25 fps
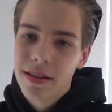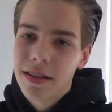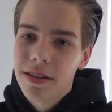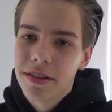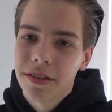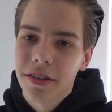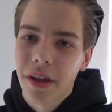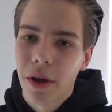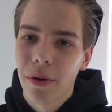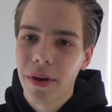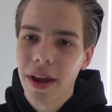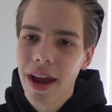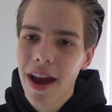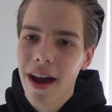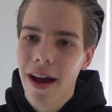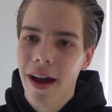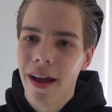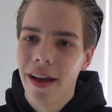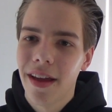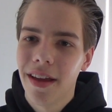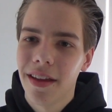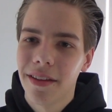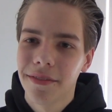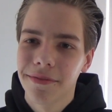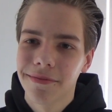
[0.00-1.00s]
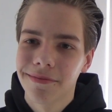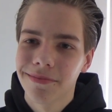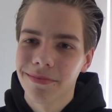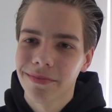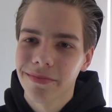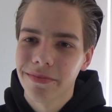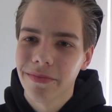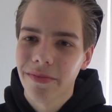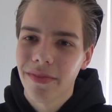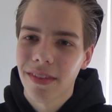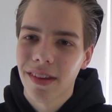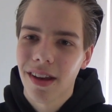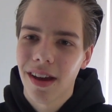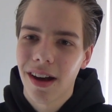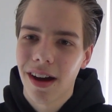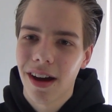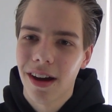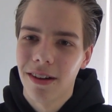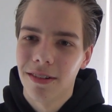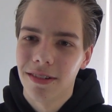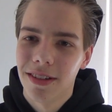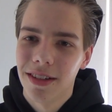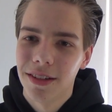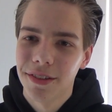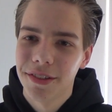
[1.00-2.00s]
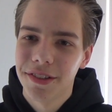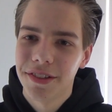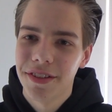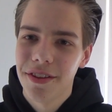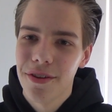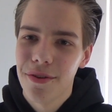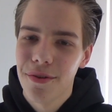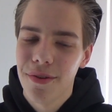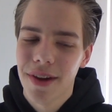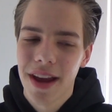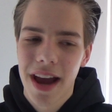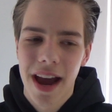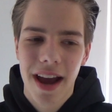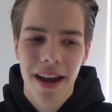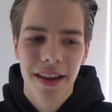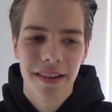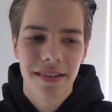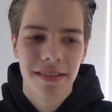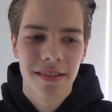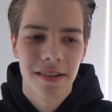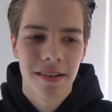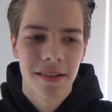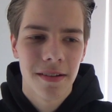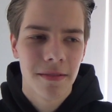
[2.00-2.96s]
So yeah, I'll see you guys